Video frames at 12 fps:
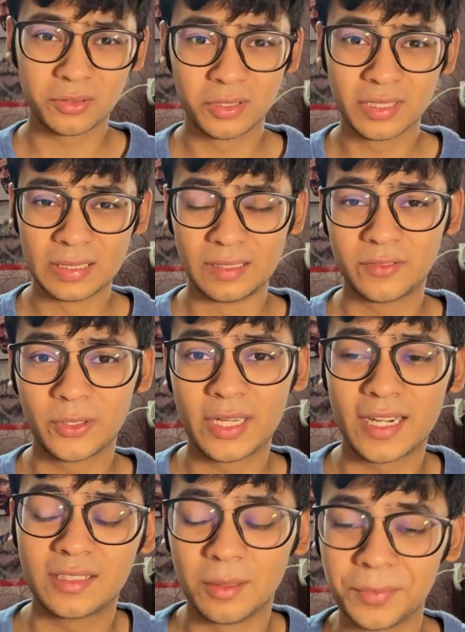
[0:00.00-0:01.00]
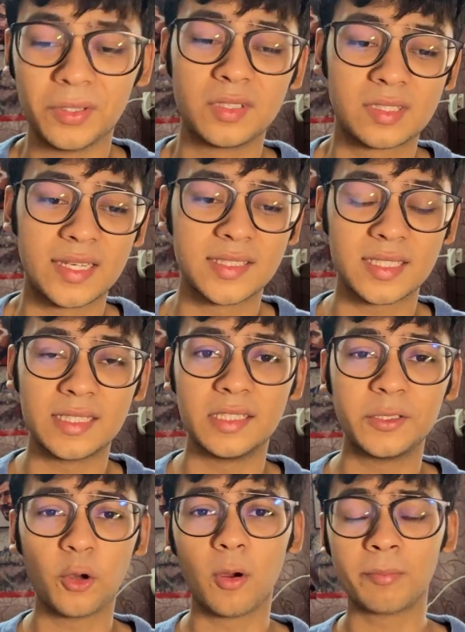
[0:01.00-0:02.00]
good enough to get computer science in
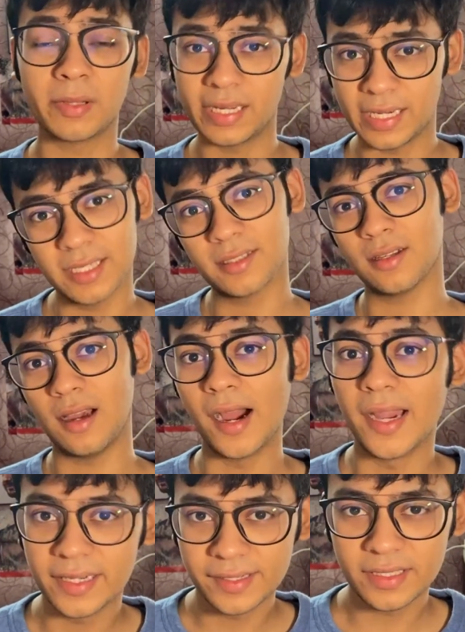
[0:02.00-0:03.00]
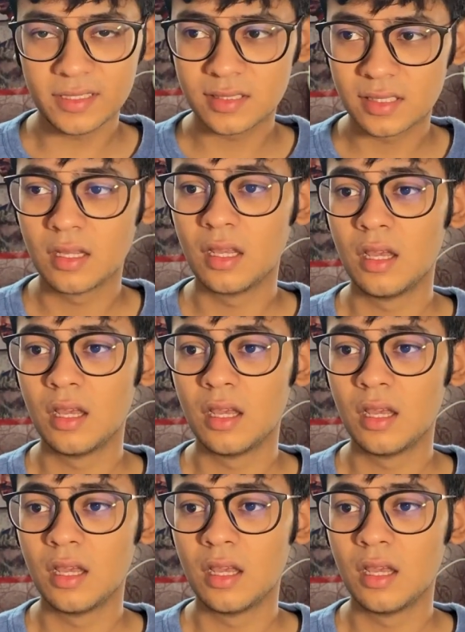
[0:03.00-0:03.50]
the top 8 IITs.